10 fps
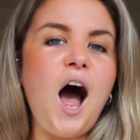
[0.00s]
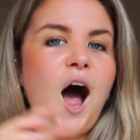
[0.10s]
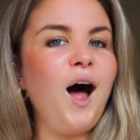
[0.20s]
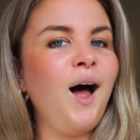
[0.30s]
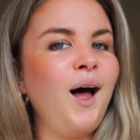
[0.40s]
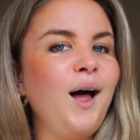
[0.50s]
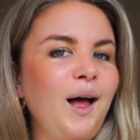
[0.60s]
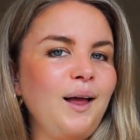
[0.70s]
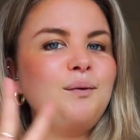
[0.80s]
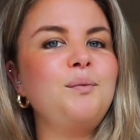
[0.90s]

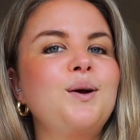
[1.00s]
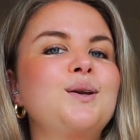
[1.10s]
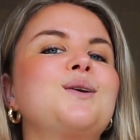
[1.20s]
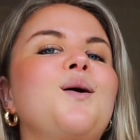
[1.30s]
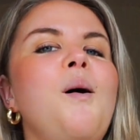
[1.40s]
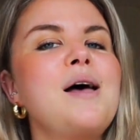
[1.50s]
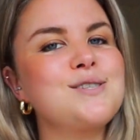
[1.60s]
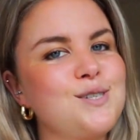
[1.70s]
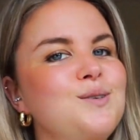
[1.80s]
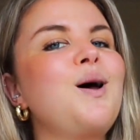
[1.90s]
I would
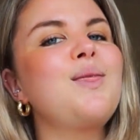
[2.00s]
question